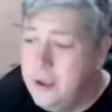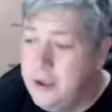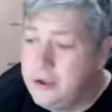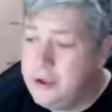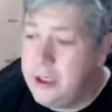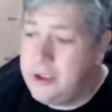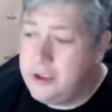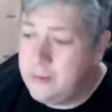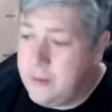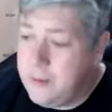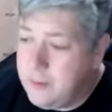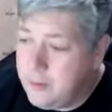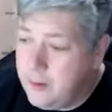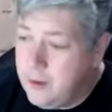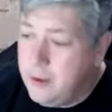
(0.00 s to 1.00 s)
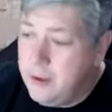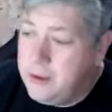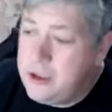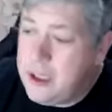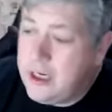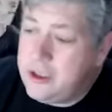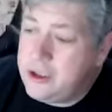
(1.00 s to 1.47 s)
changing people.
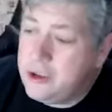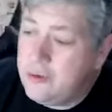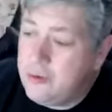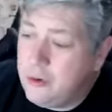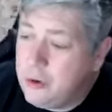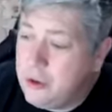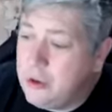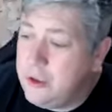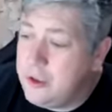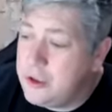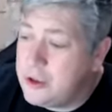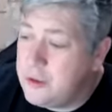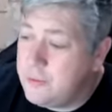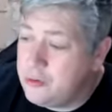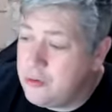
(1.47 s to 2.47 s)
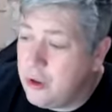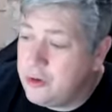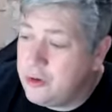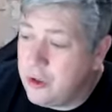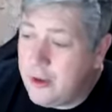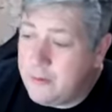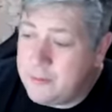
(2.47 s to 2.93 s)
Jenny's just wrote, good leadership
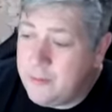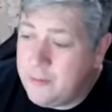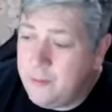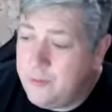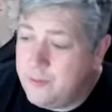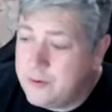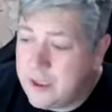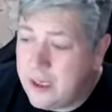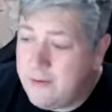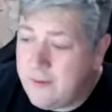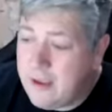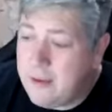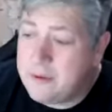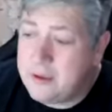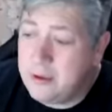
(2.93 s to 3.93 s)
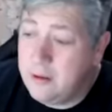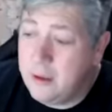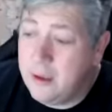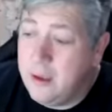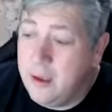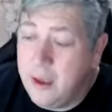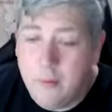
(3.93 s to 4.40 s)
structure helps people feel safe.
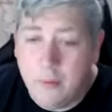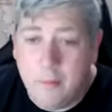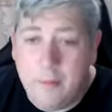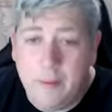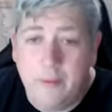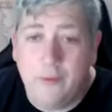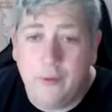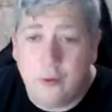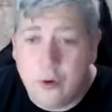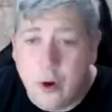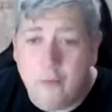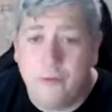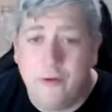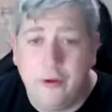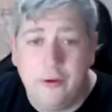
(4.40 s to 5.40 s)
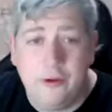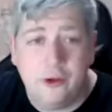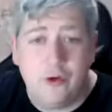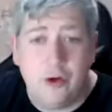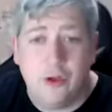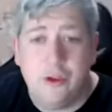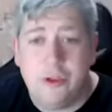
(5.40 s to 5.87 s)
Absolutely. When people feel confident in the
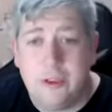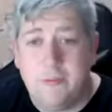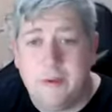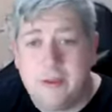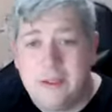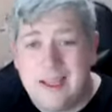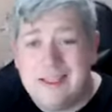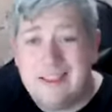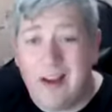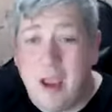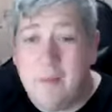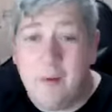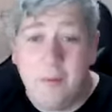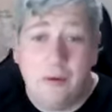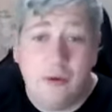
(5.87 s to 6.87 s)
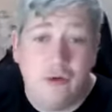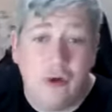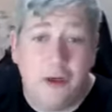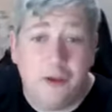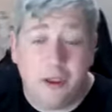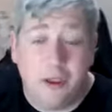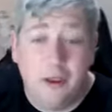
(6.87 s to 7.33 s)
structure, you see, but it takes time to build a
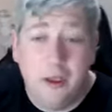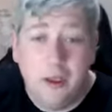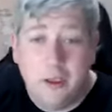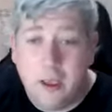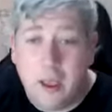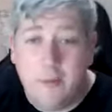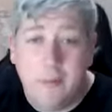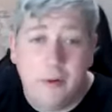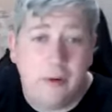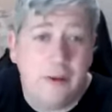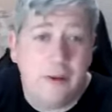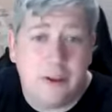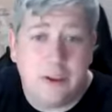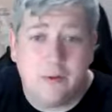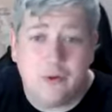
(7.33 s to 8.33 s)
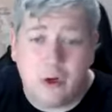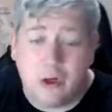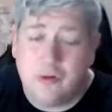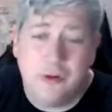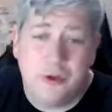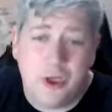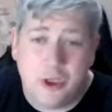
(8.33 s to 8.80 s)
structure. You can't build a leadership
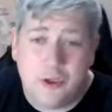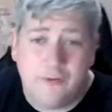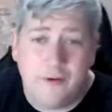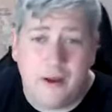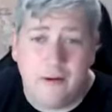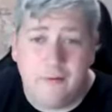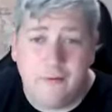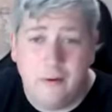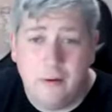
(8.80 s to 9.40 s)
structure in a church of five.